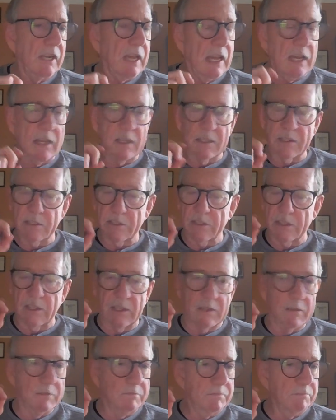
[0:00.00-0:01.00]
It has
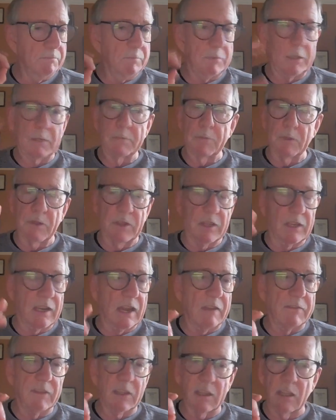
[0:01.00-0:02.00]
the people that
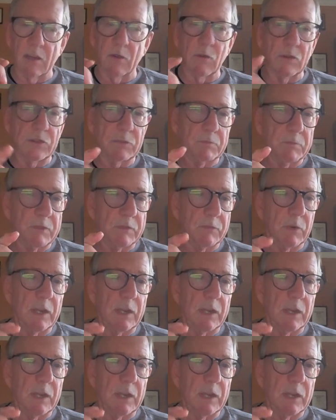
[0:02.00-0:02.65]
have the lowest